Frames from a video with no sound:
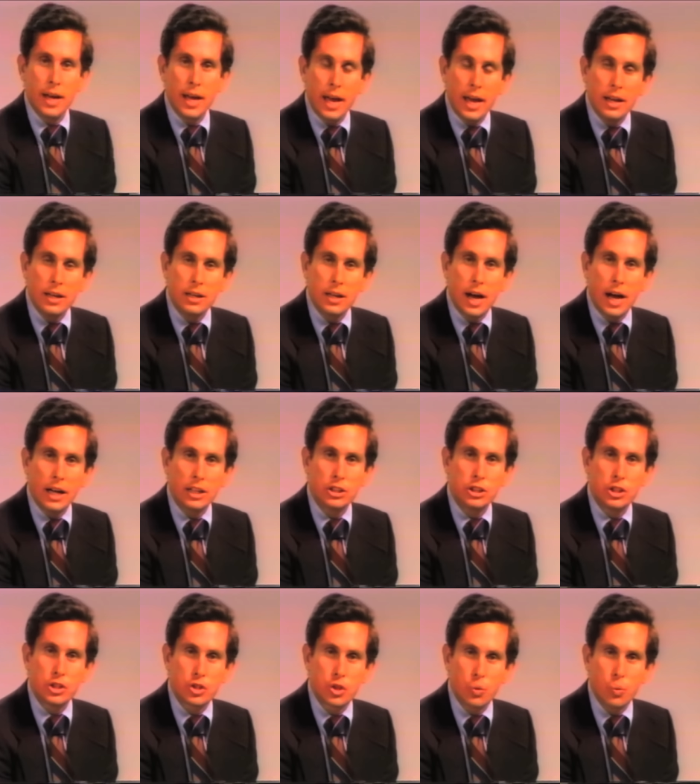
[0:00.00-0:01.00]
Ed Koch
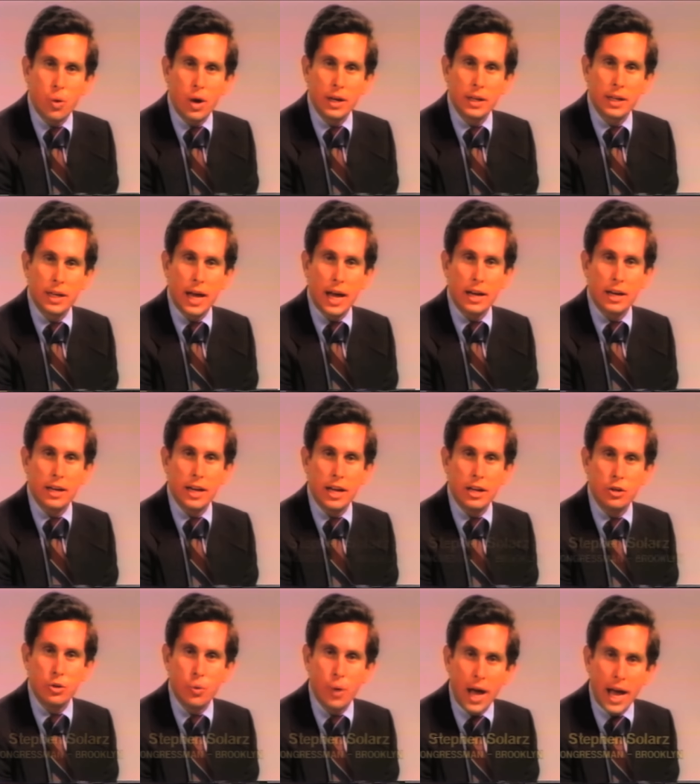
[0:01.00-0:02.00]
is the one candidate
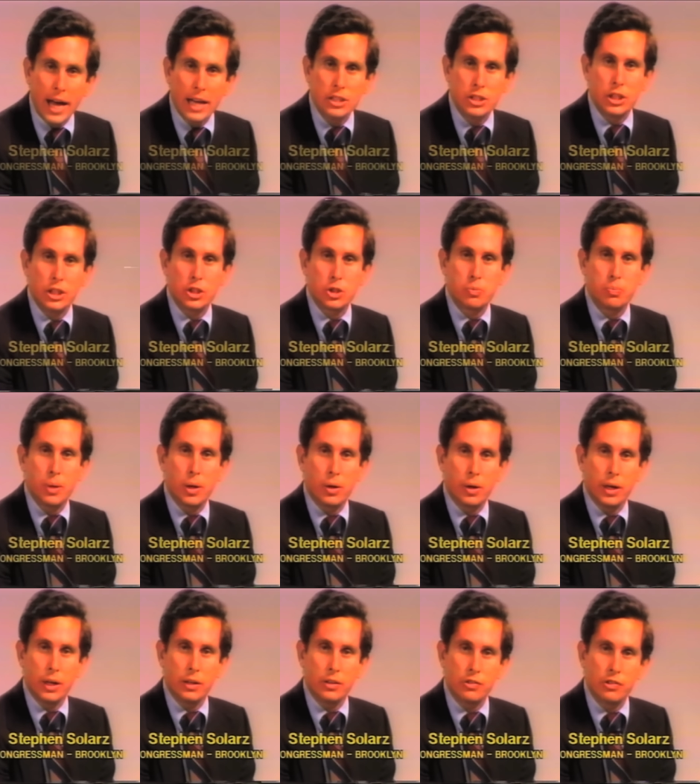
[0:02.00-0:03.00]
who has
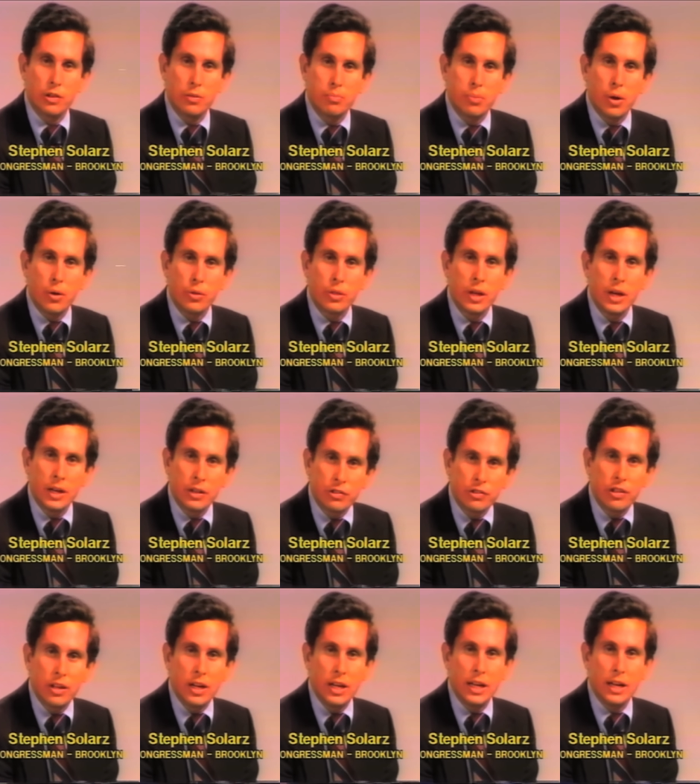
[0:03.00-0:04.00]
experience in both
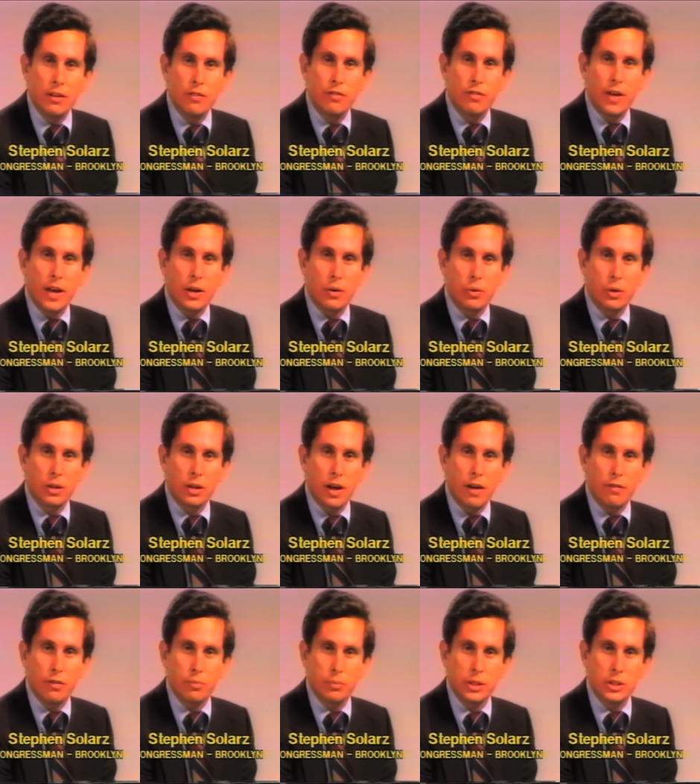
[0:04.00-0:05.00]
city and federal
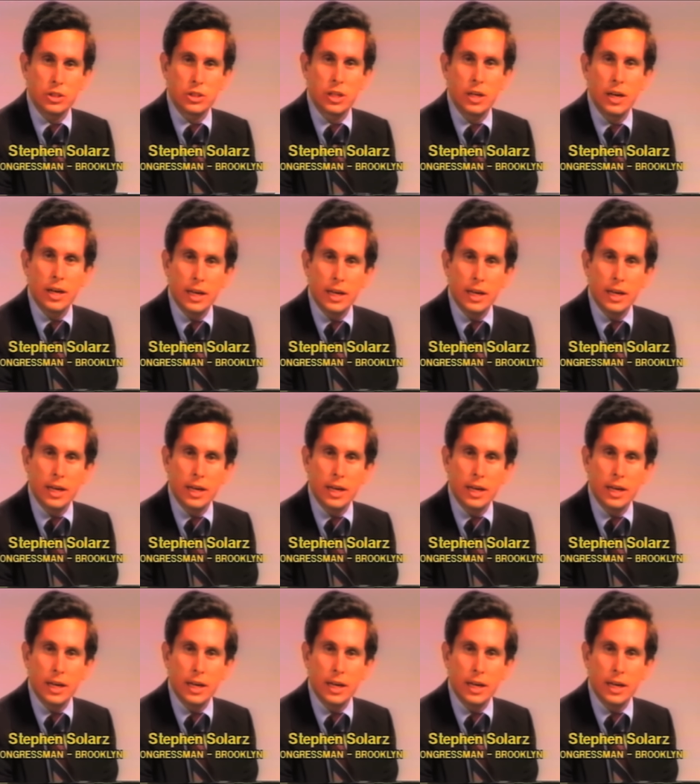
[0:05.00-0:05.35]
governments.